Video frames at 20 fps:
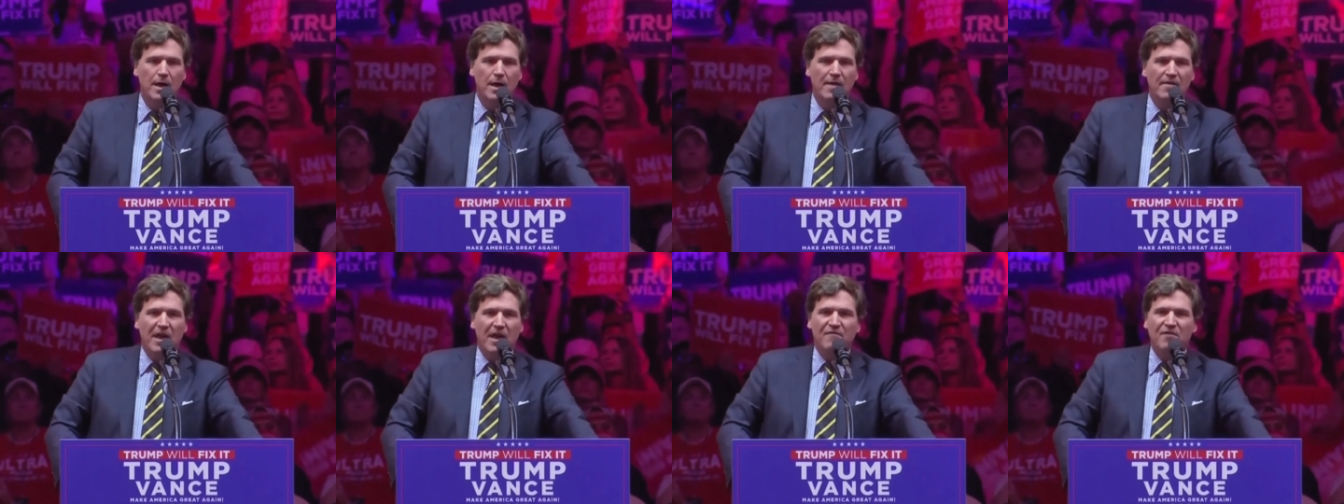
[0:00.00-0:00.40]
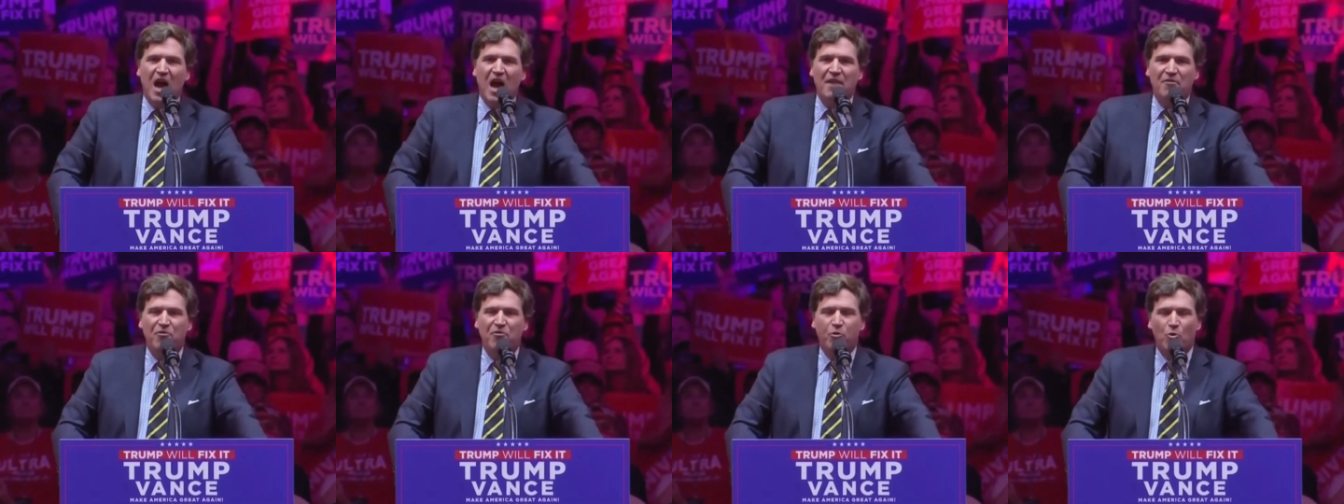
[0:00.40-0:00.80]
They've
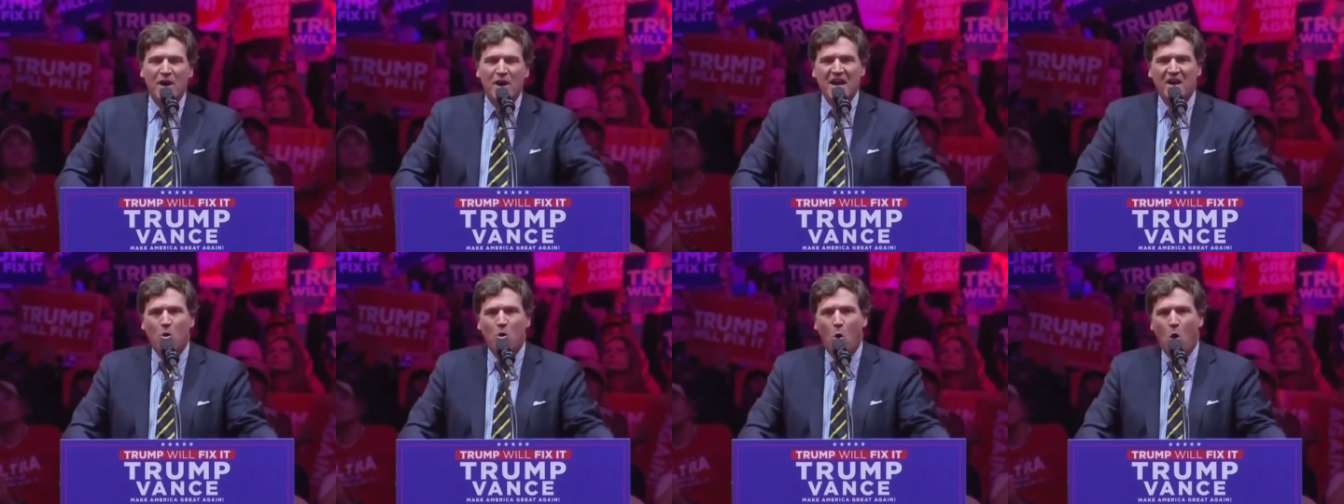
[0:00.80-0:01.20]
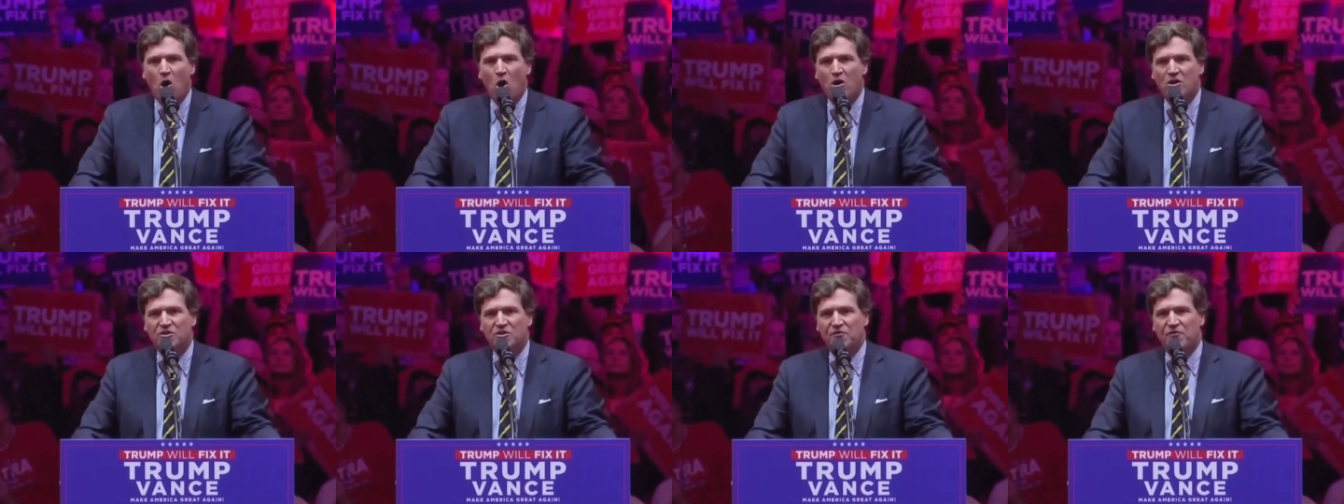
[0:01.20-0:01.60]
got three
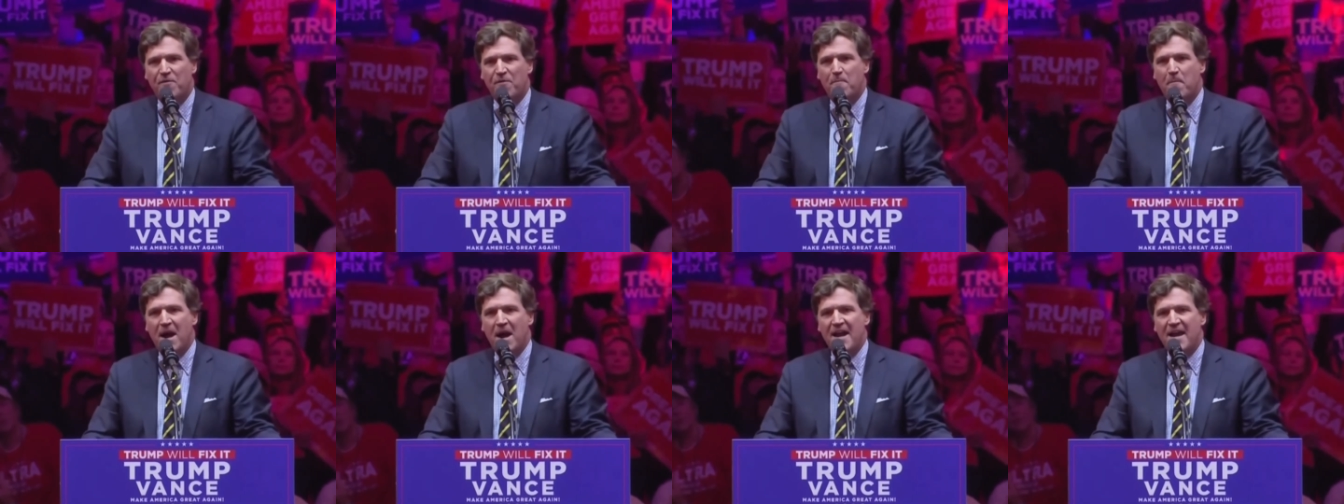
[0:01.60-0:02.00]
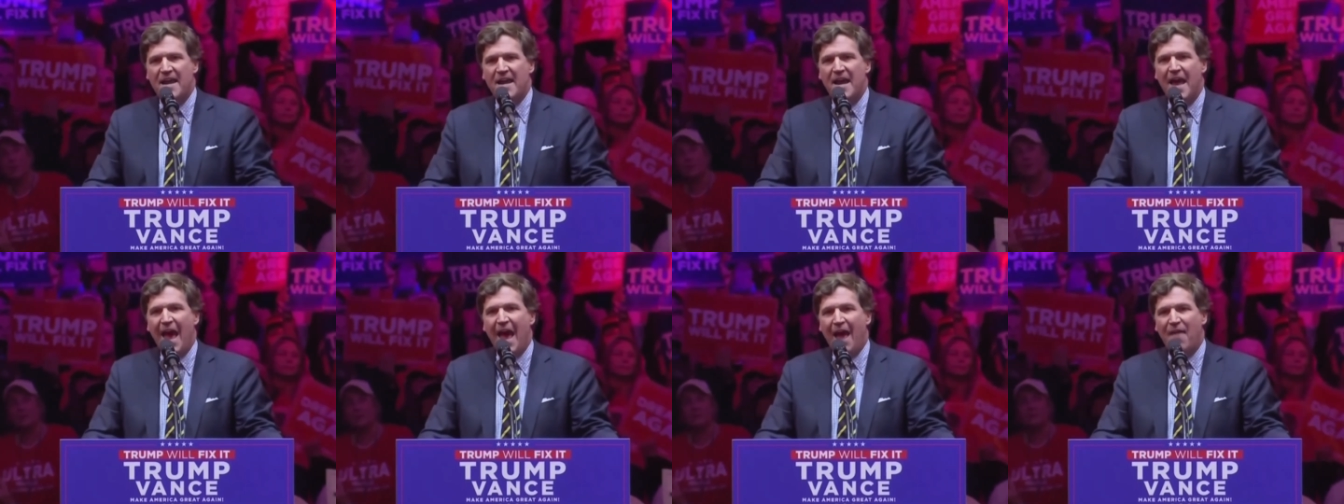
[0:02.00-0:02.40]
quarters of the
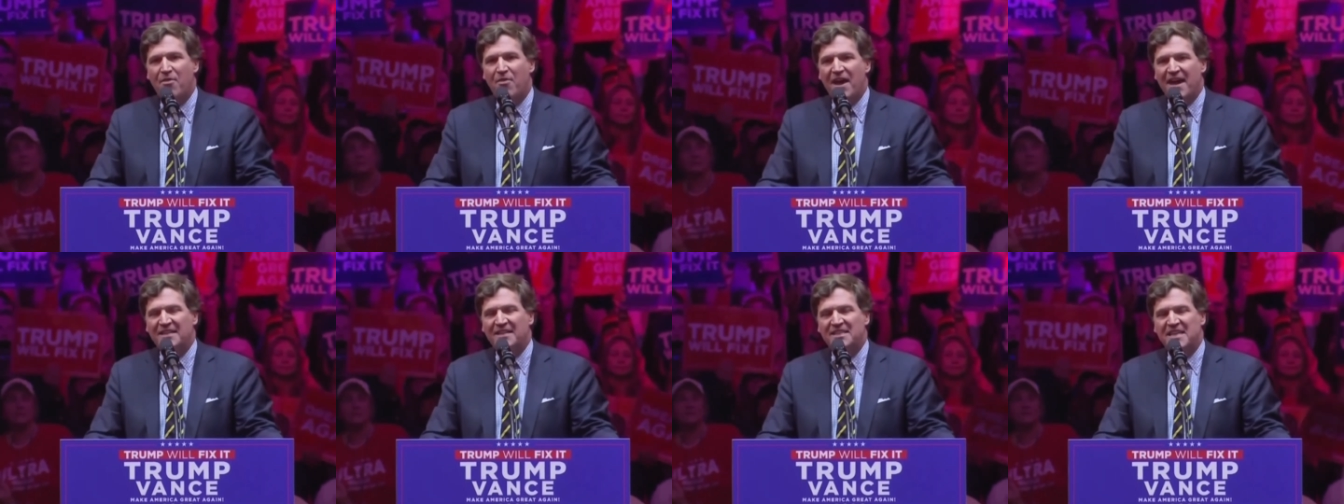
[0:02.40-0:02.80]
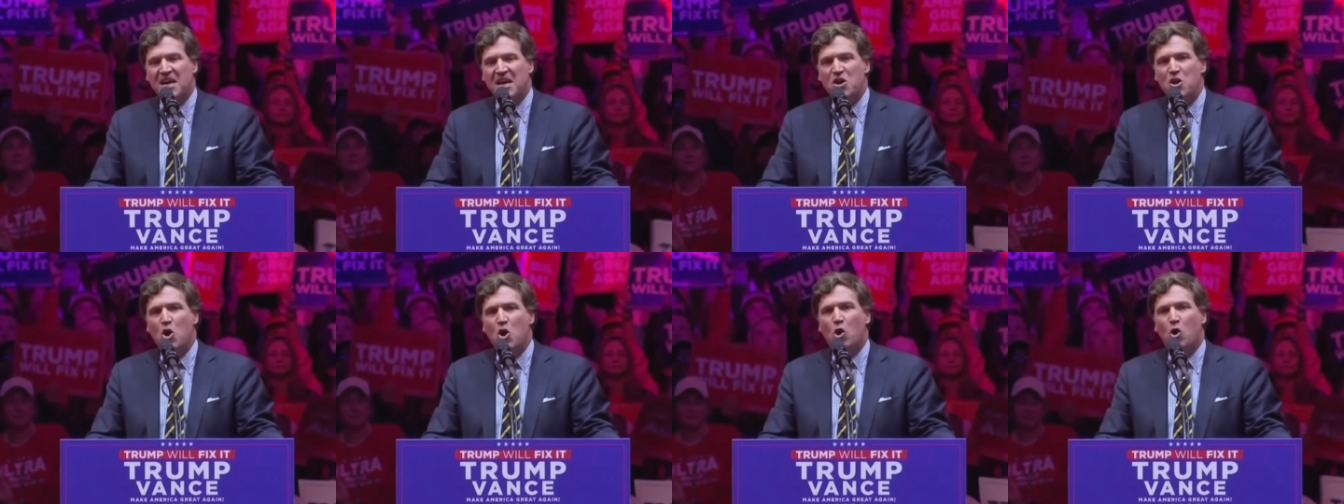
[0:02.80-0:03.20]
money and they
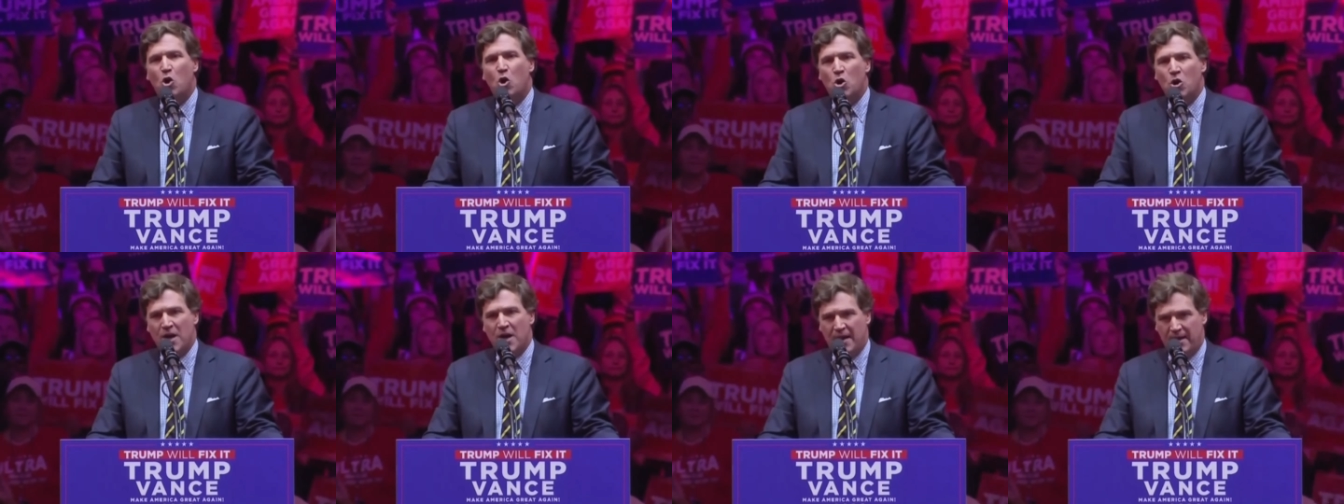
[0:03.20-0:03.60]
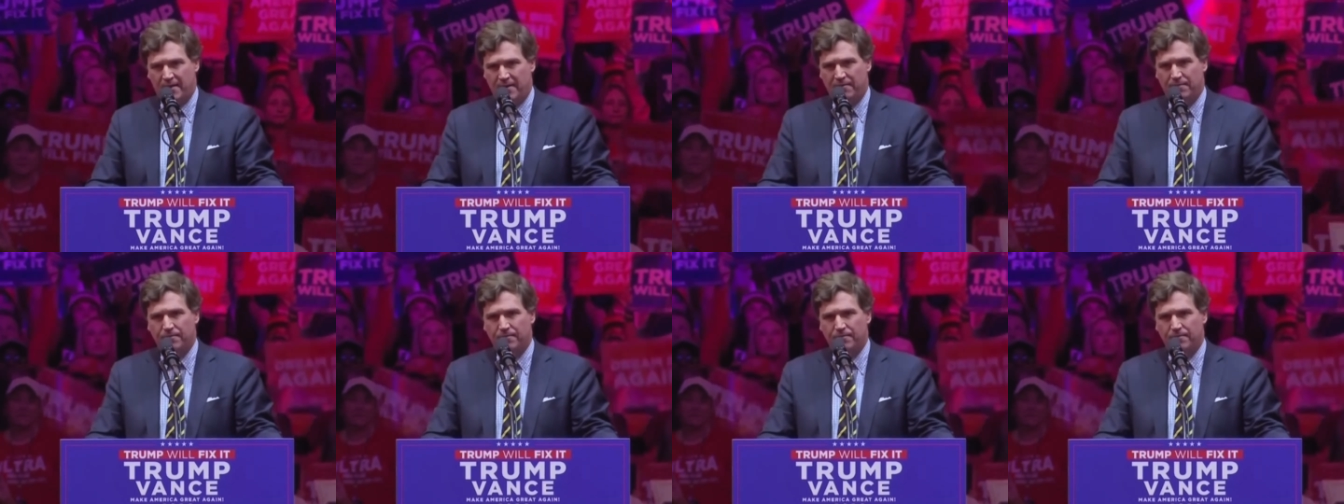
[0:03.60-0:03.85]
didn't earn it.